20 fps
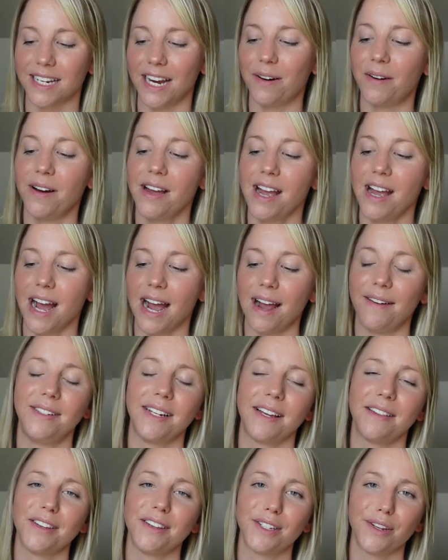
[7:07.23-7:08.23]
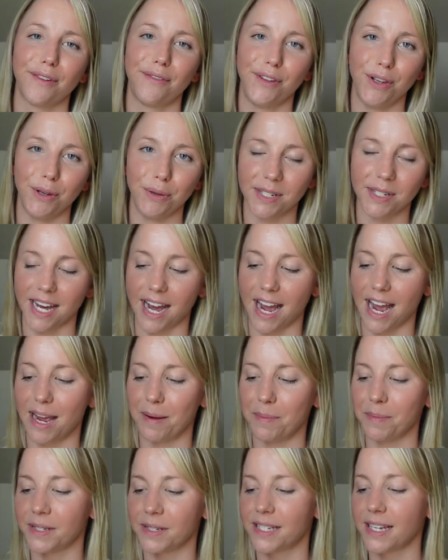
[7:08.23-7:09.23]
Now, I've done this a few
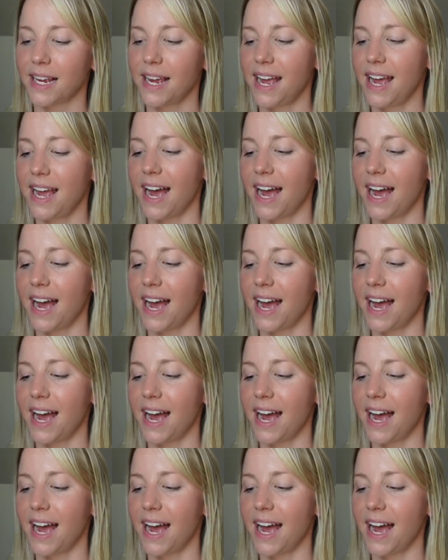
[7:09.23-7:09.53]
times.